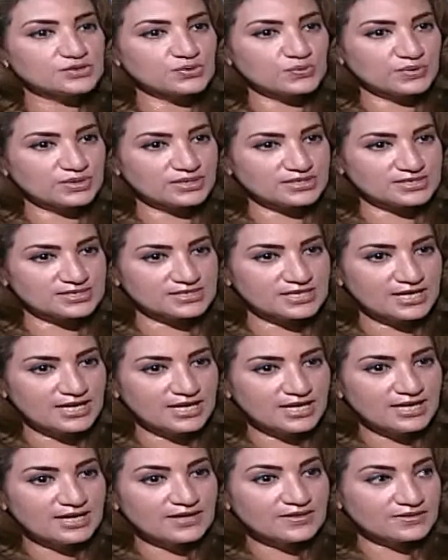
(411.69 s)
towards
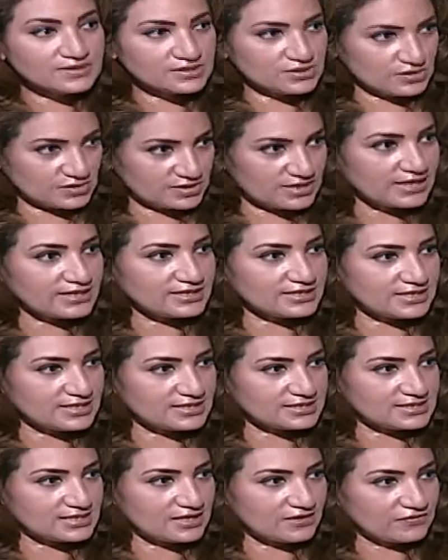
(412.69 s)
the
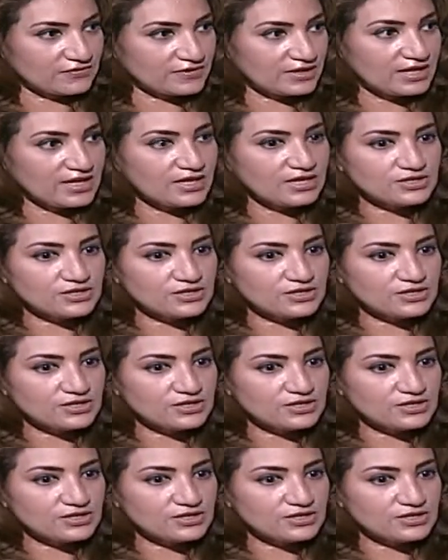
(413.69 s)
society itself.